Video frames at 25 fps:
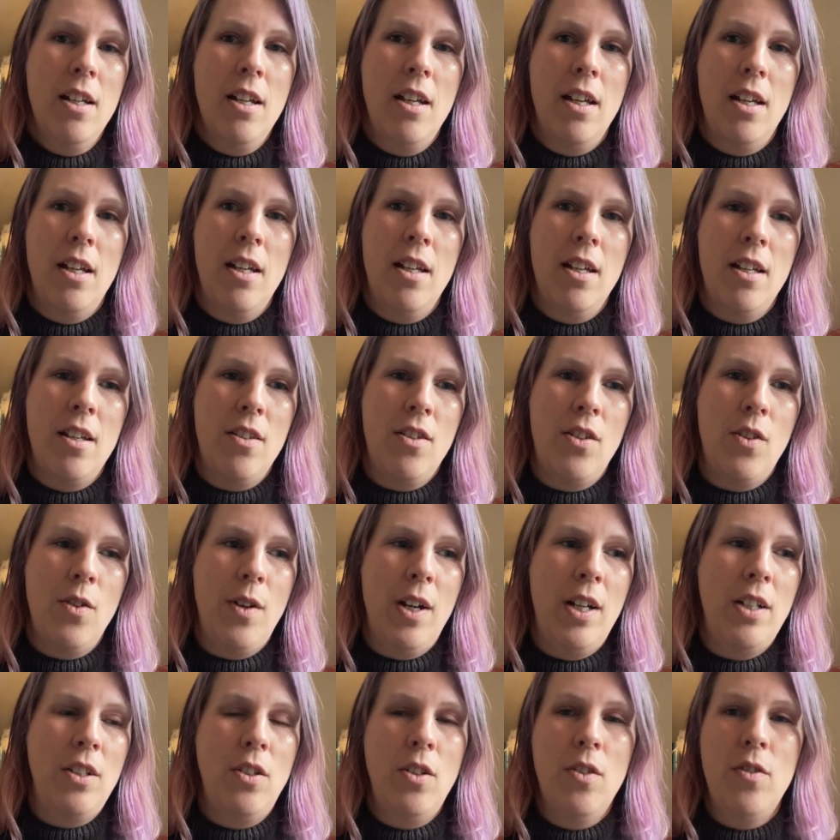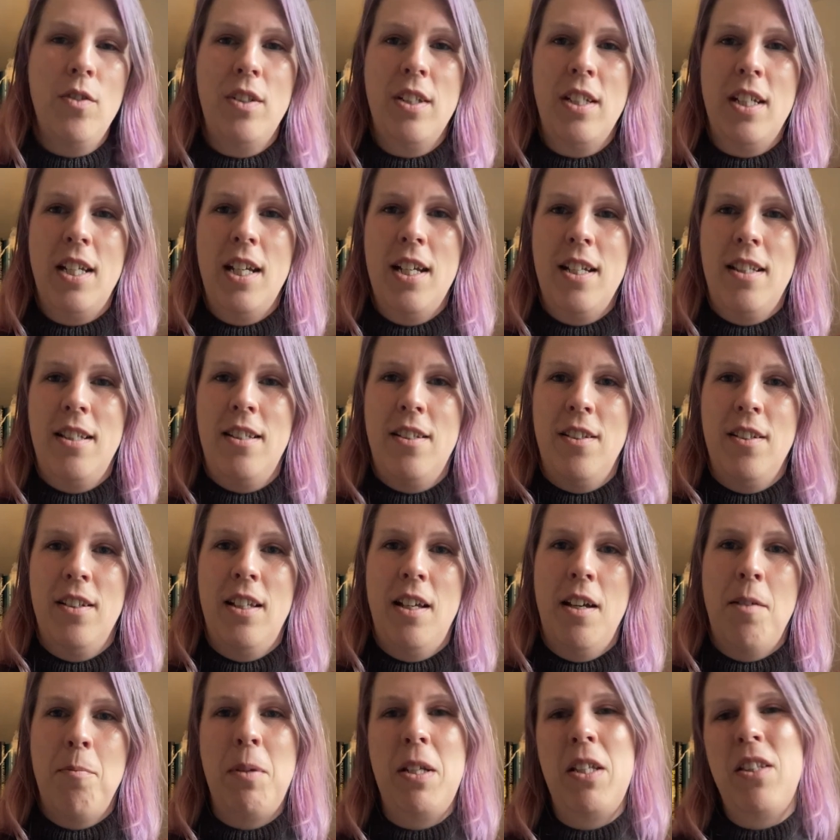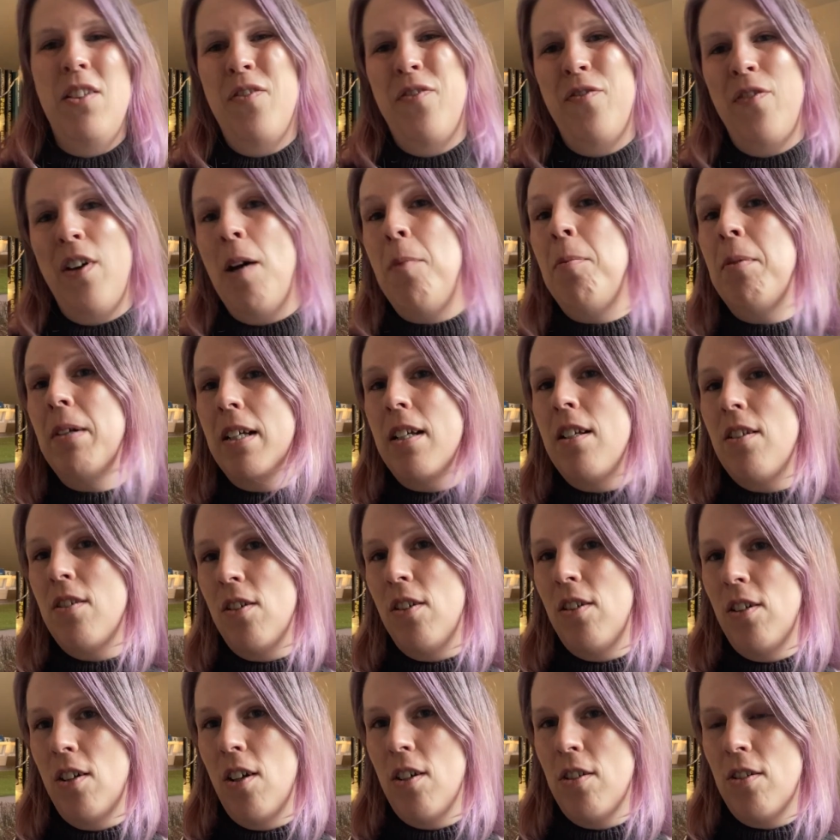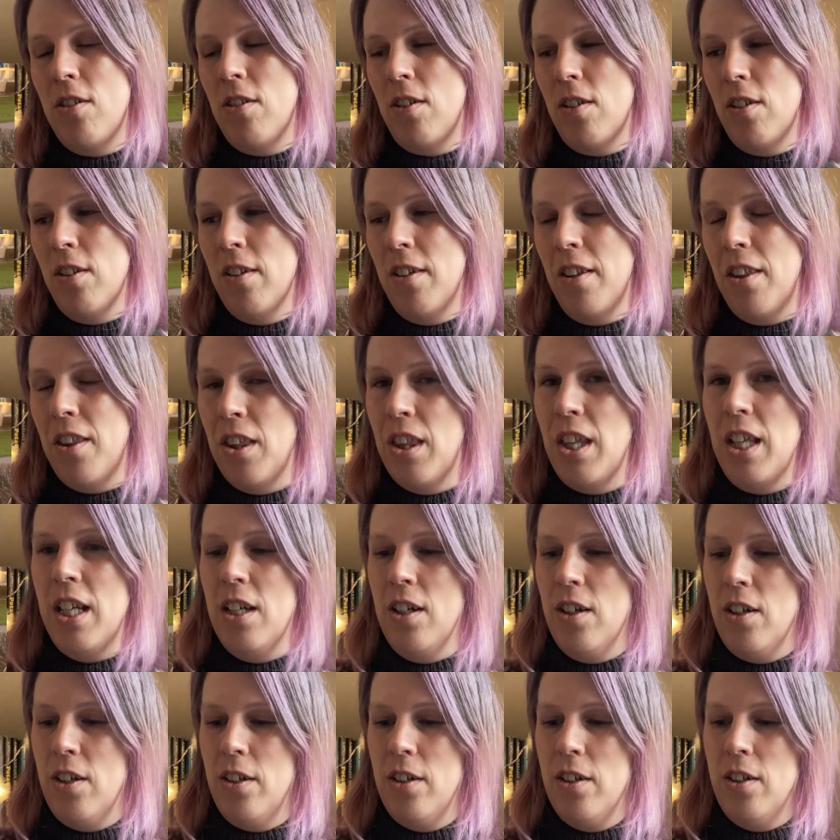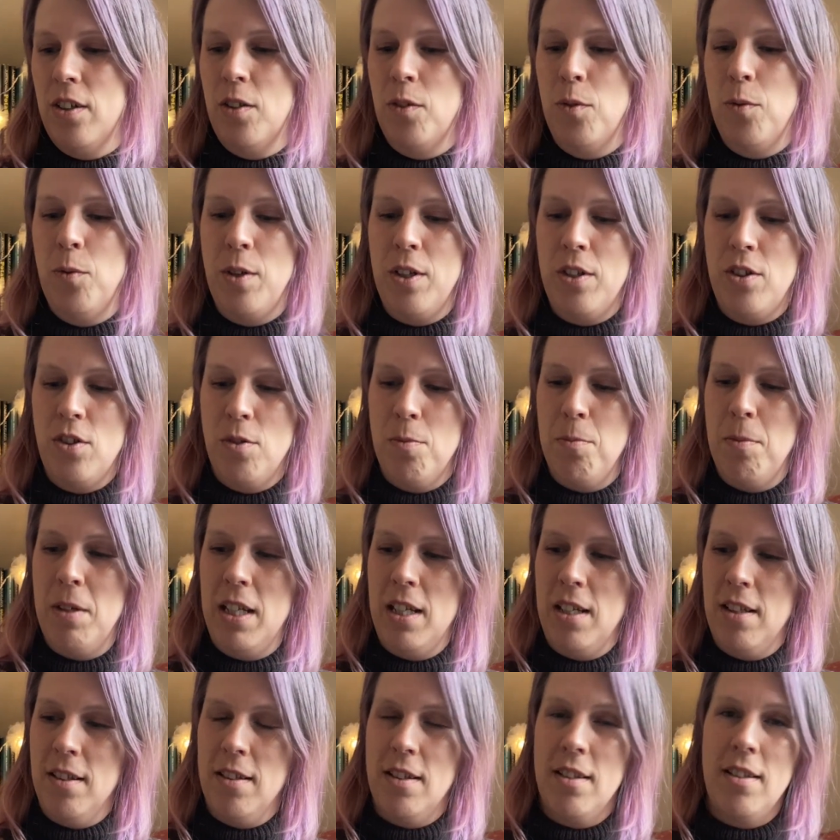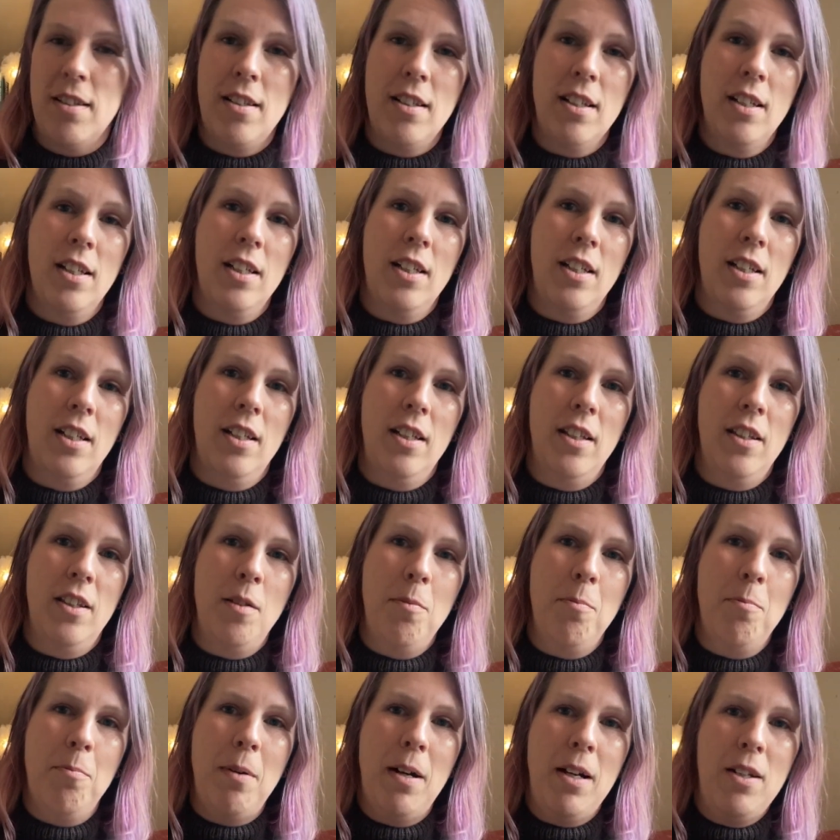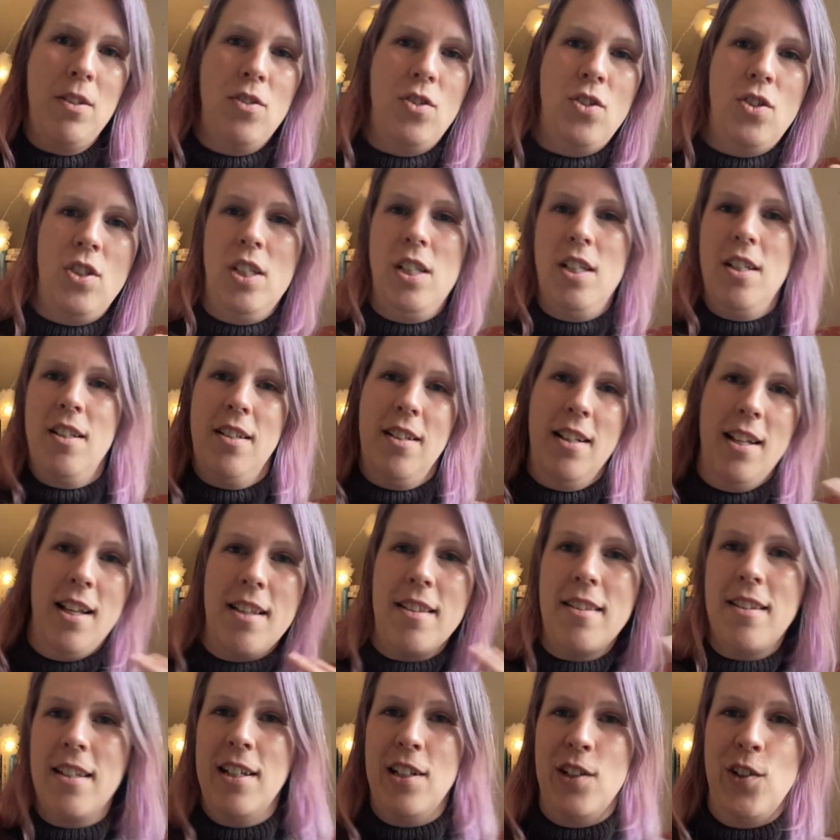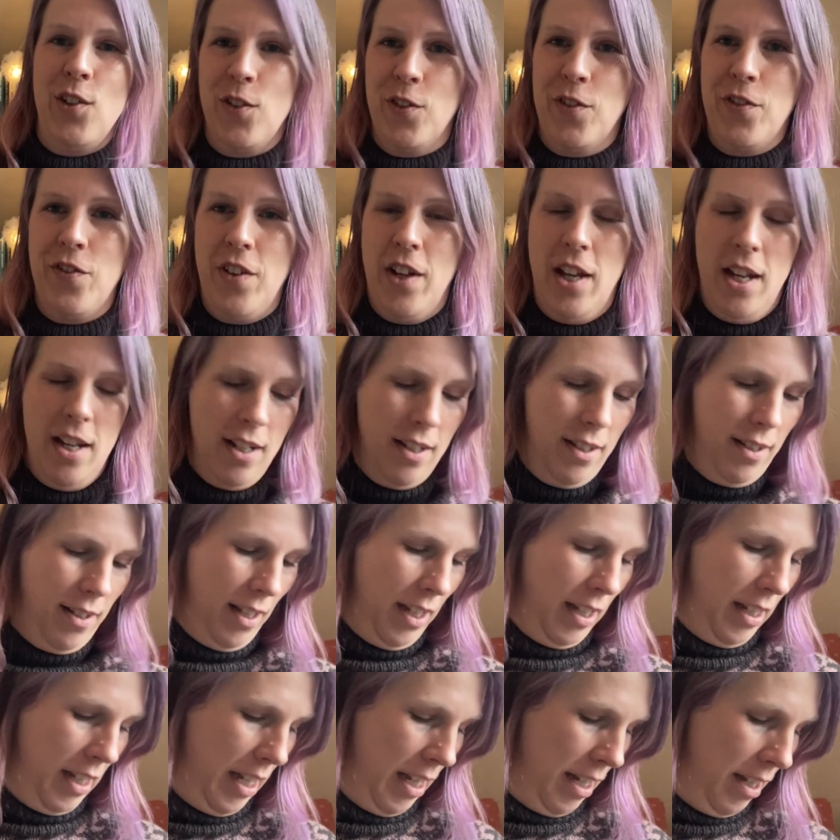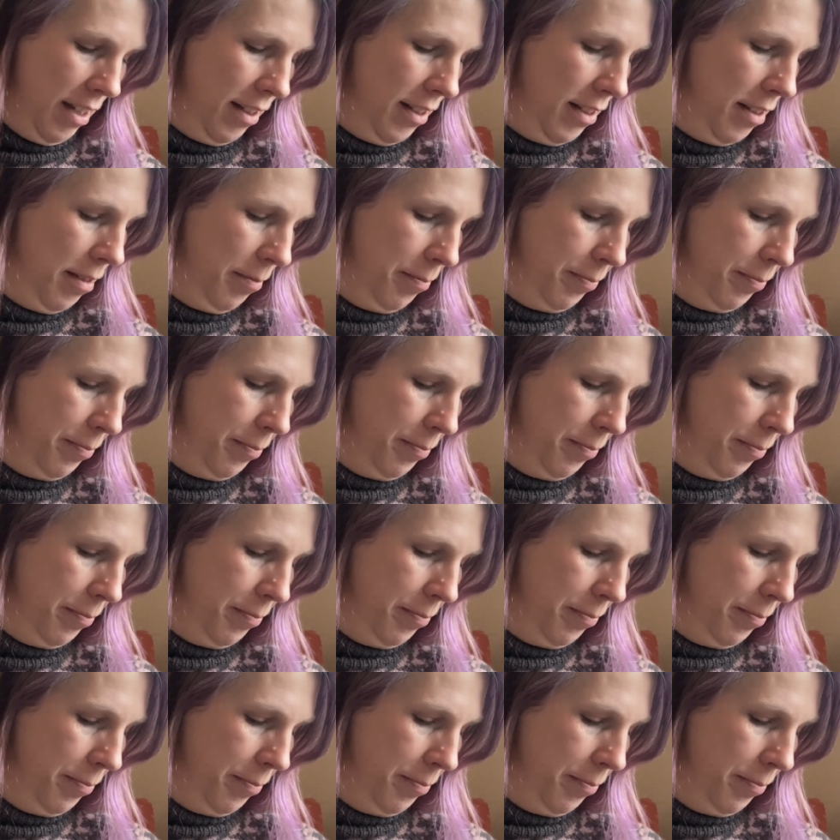So I don't get. I mean, the fabric is a lot thinner, which means the bunching is less in your face, I guess.